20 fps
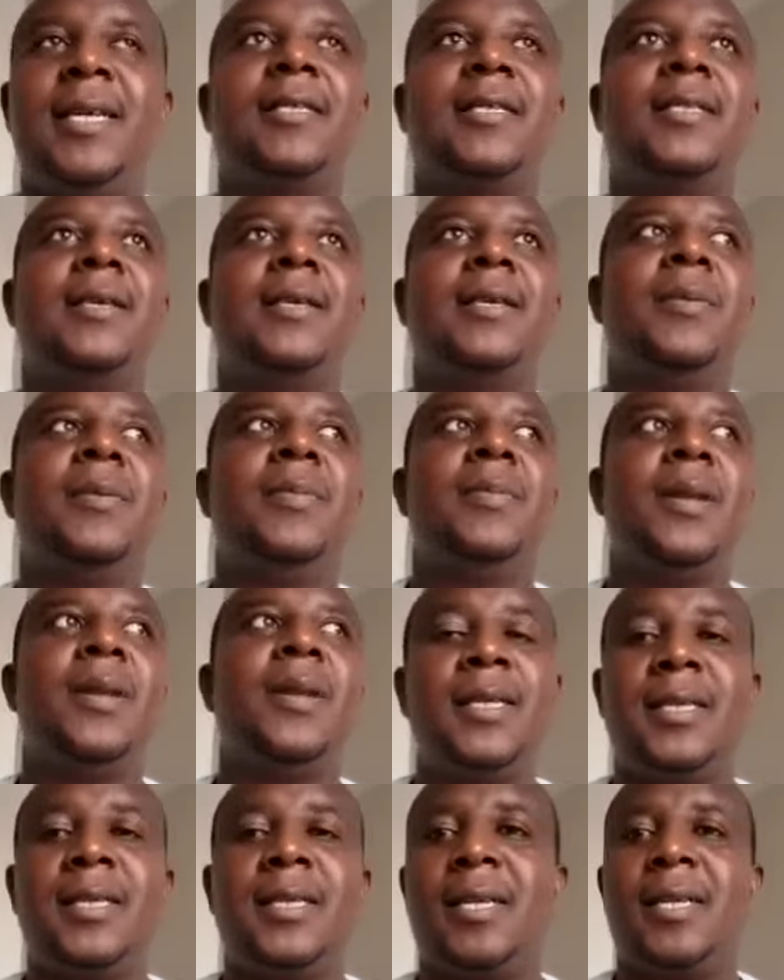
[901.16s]
saying,
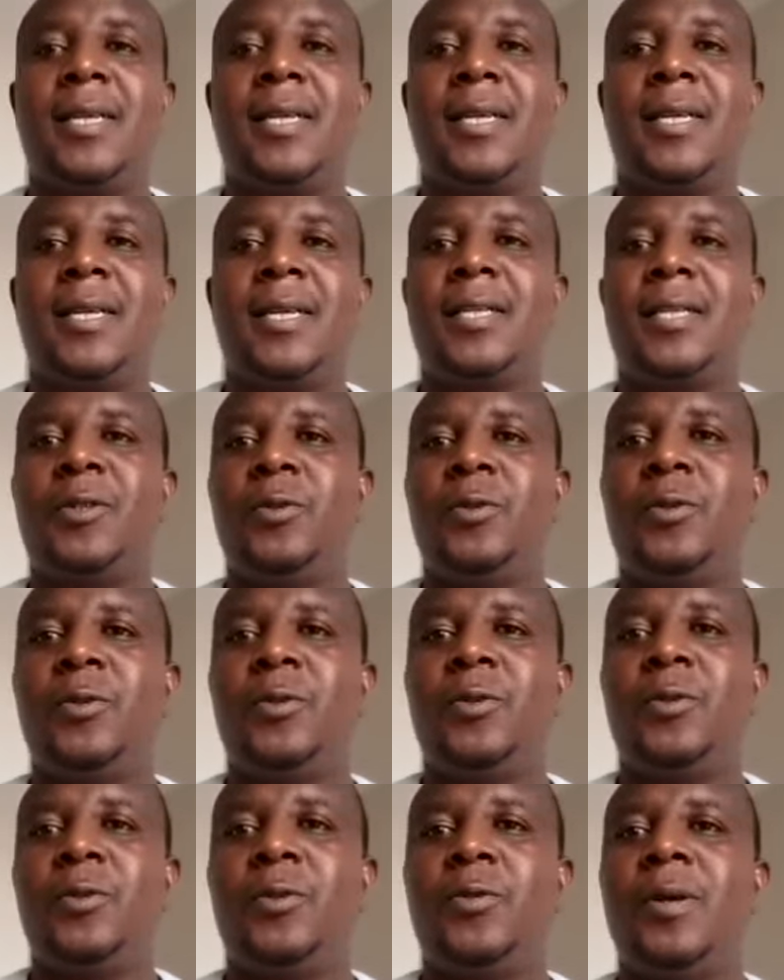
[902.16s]
lecturers, they may
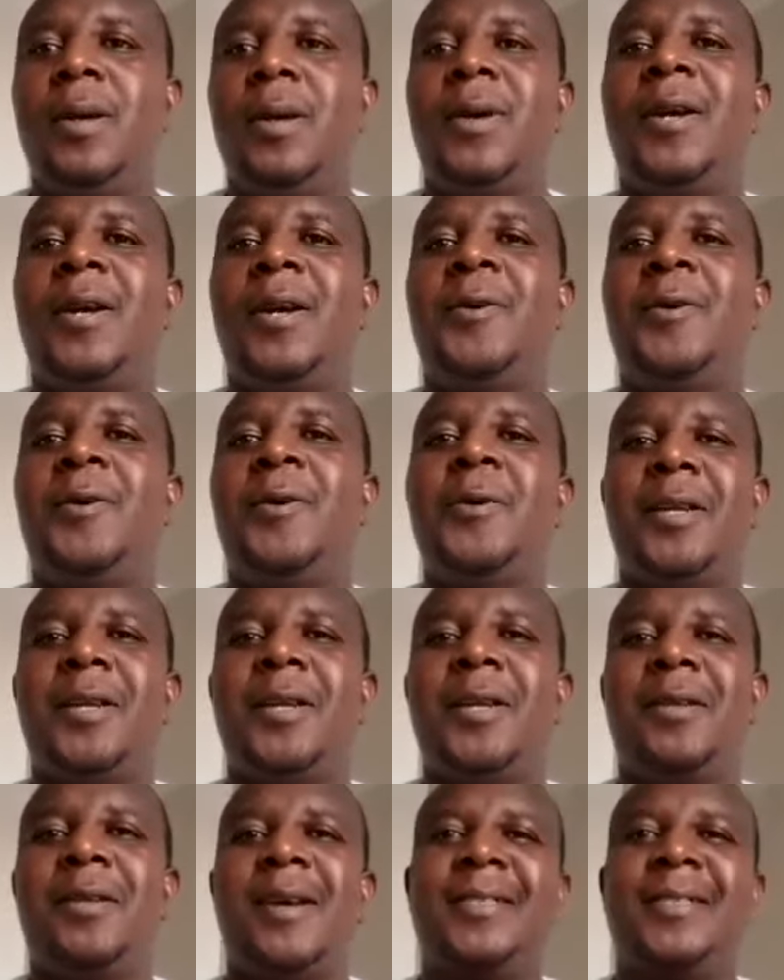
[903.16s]
be lecturers to
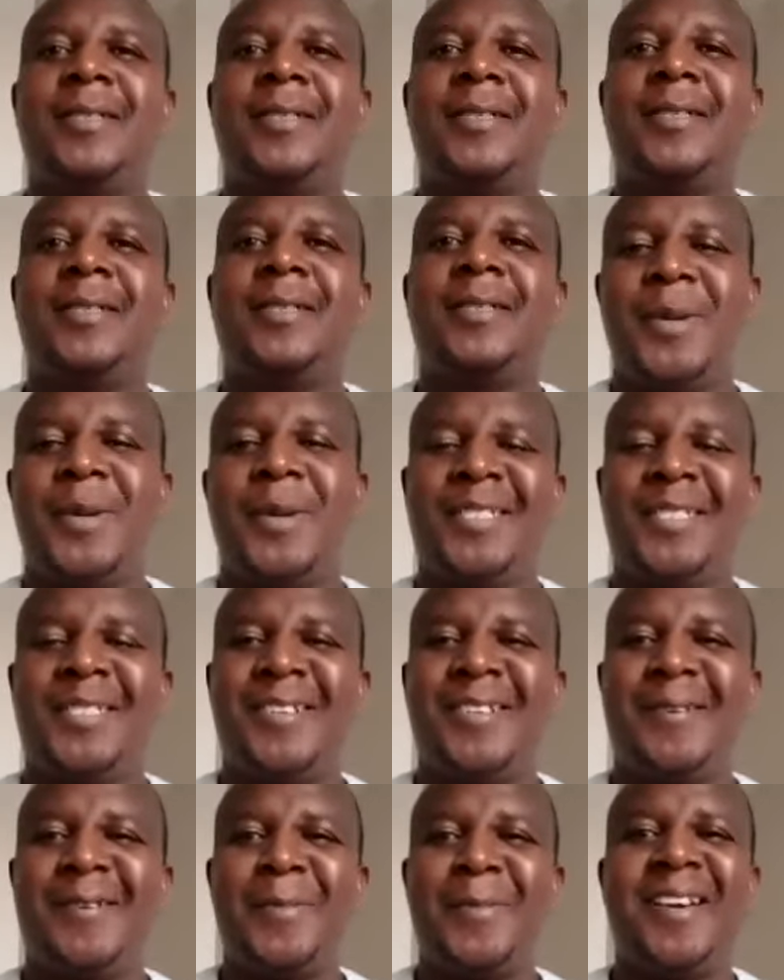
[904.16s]
you, but look at
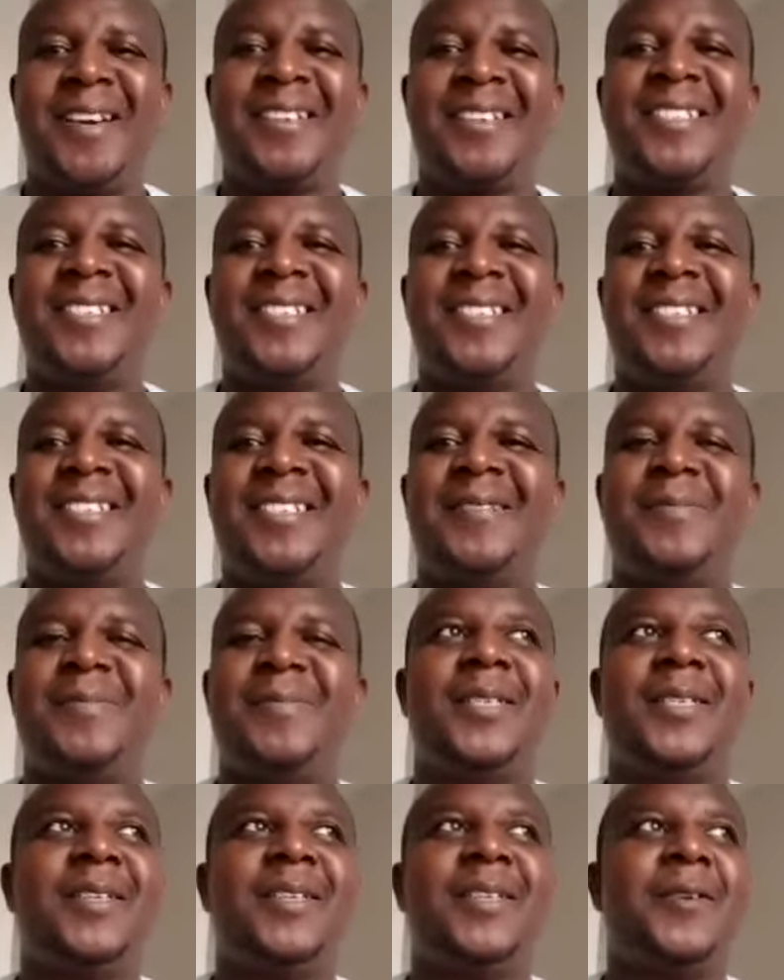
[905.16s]
us now. You're my
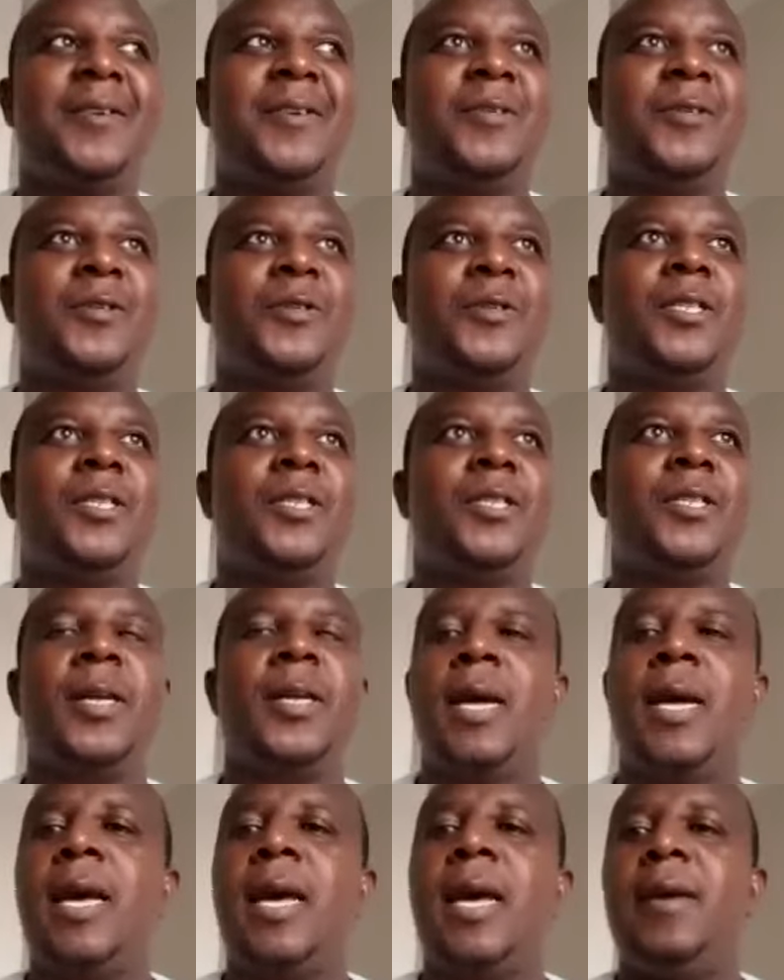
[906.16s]
young
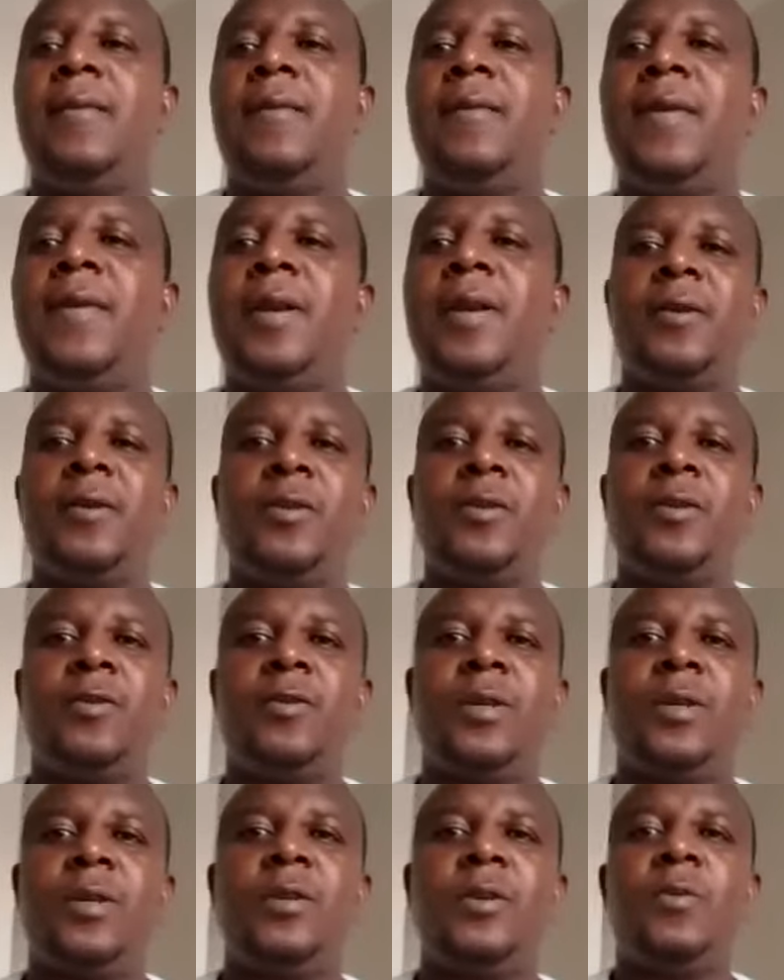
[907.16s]
sister, but I used to
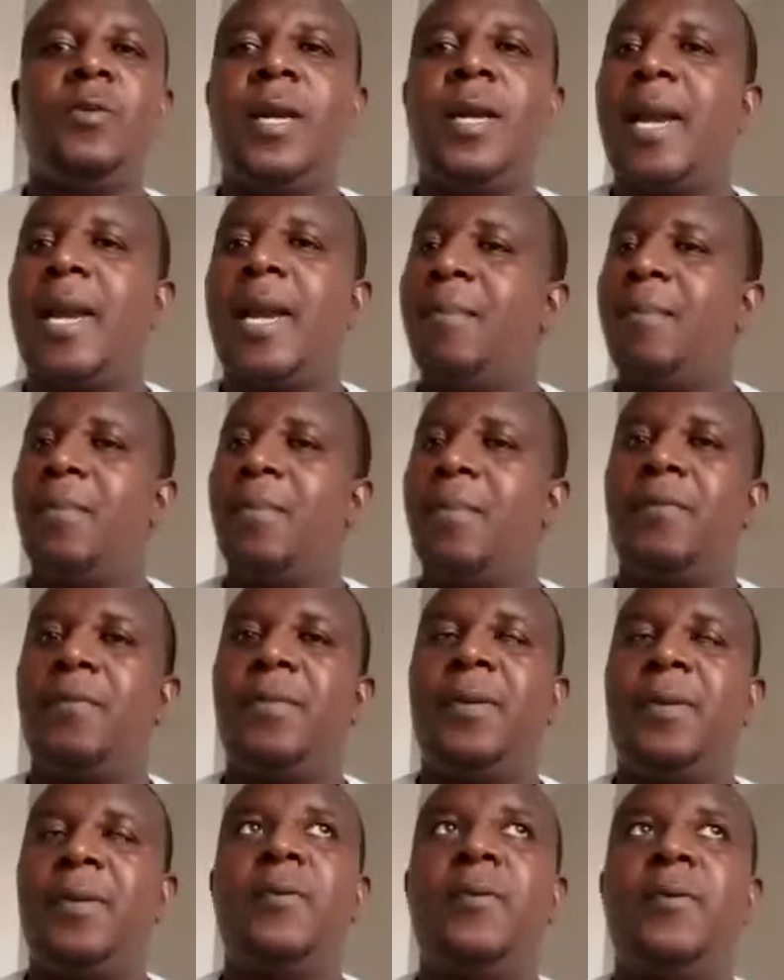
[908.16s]
teach. But even
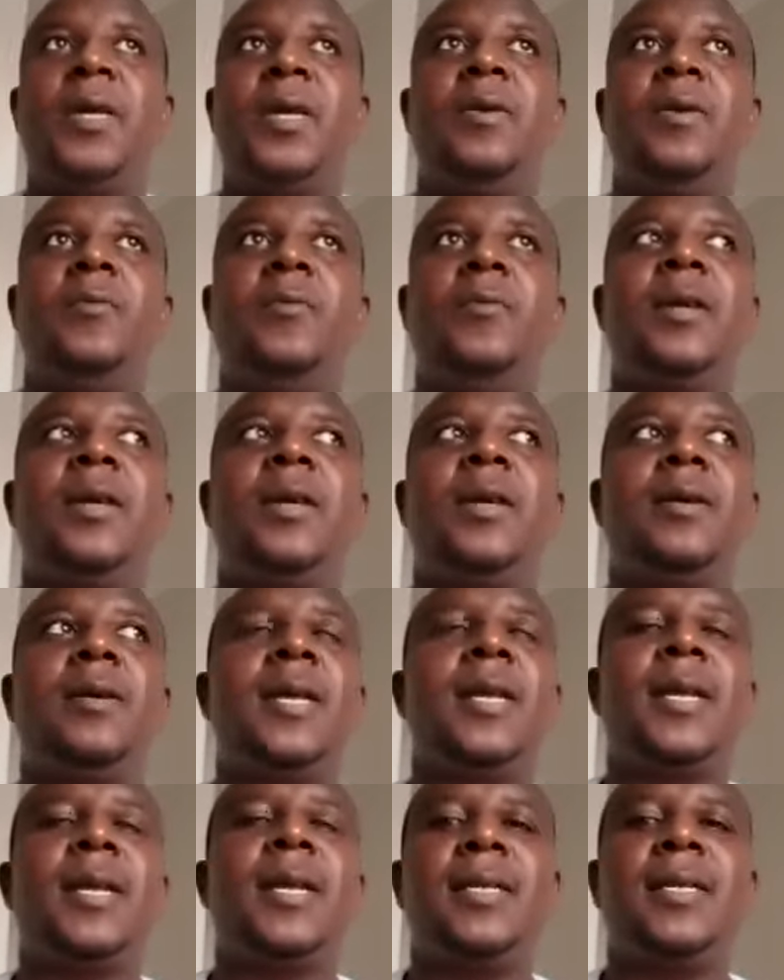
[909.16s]
not only you, a
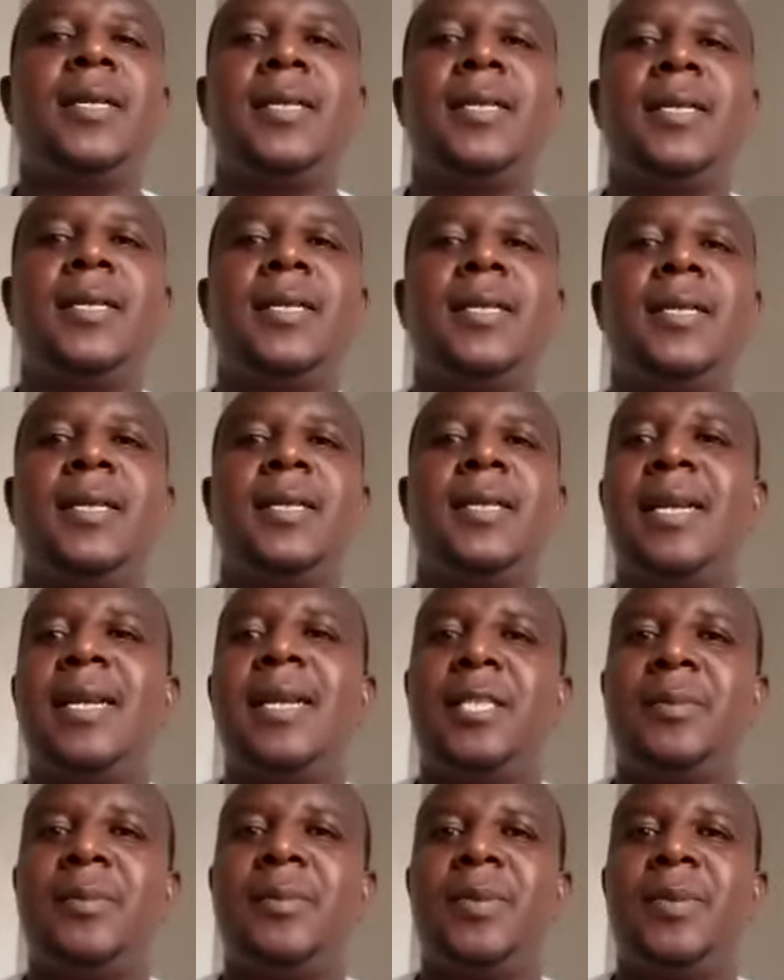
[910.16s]
number of people
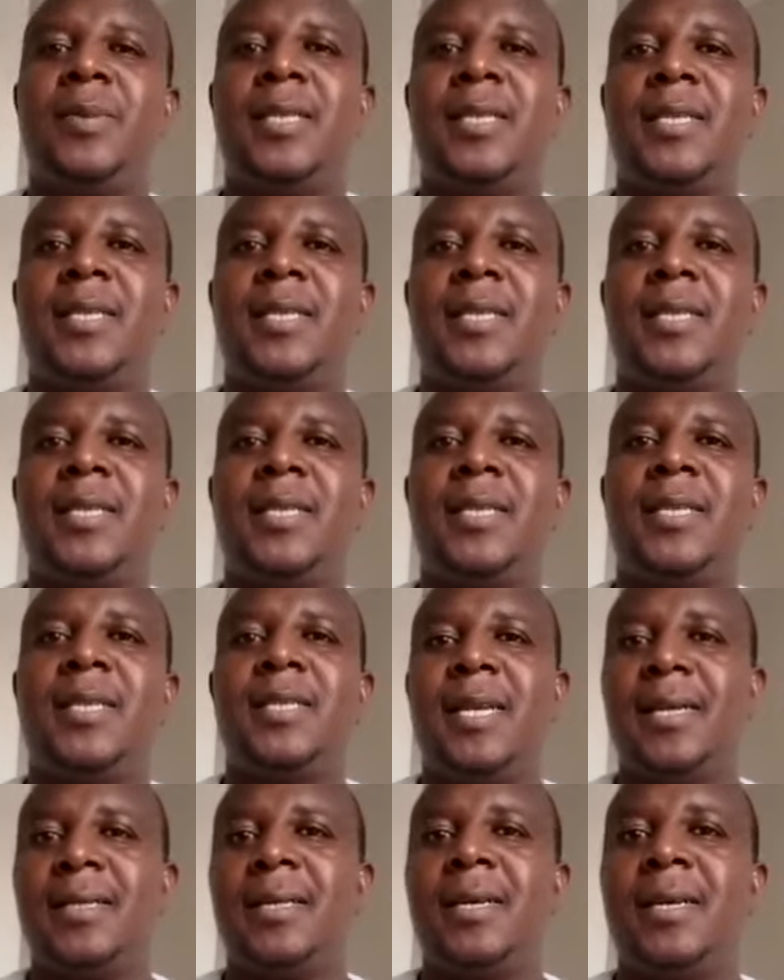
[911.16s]
we created, that
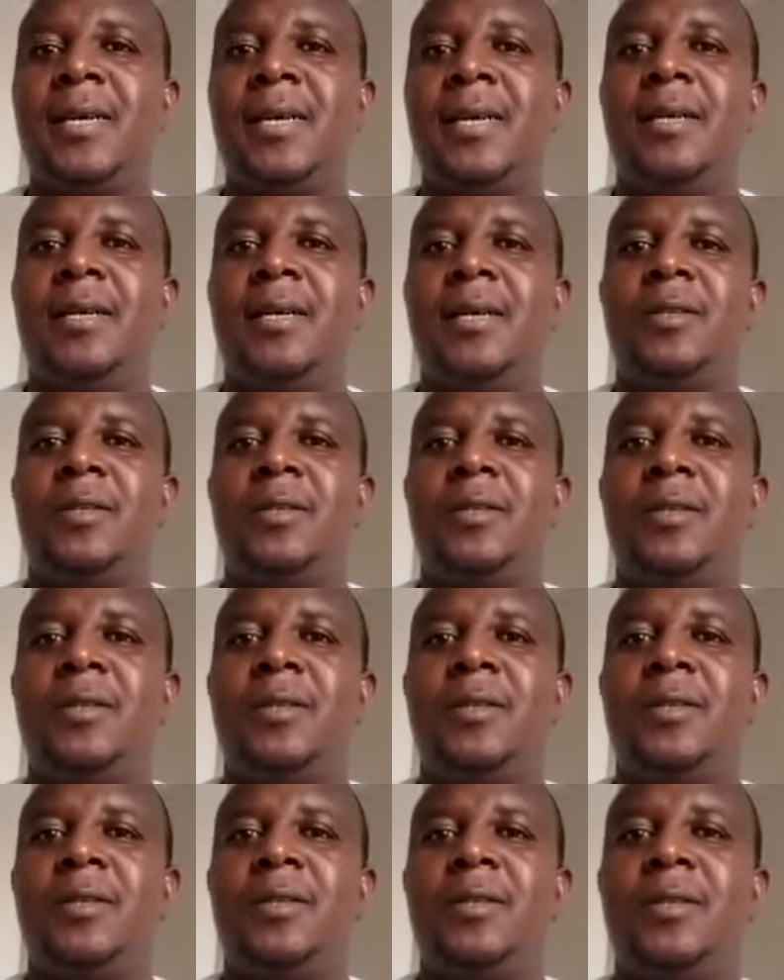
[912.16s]
relationship doesn't
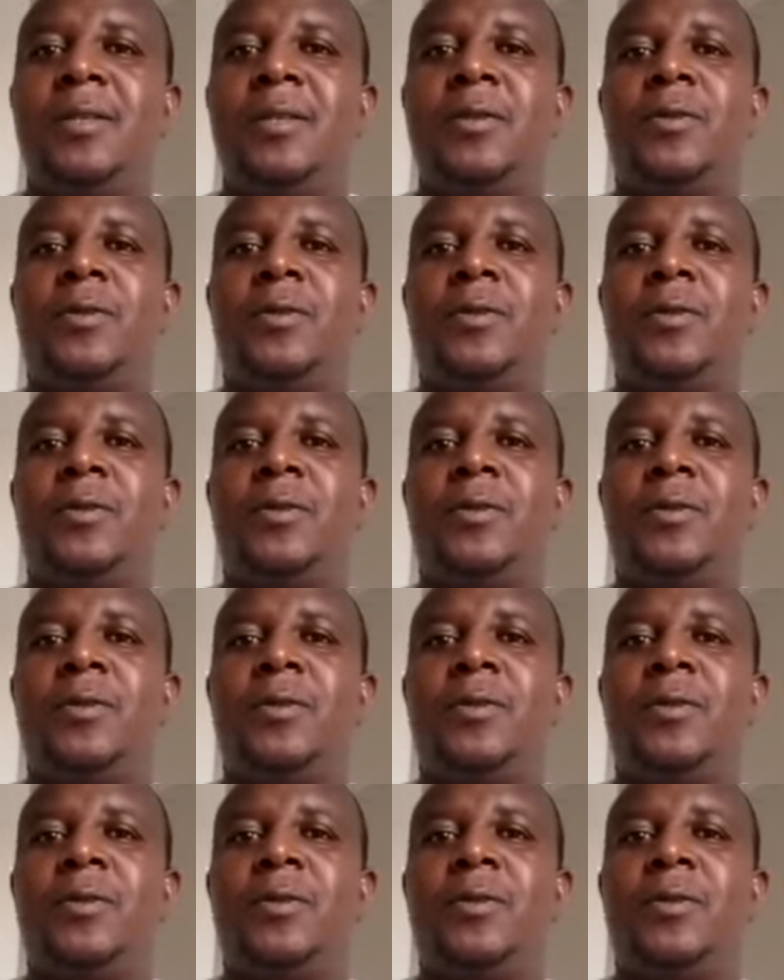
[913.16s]
end.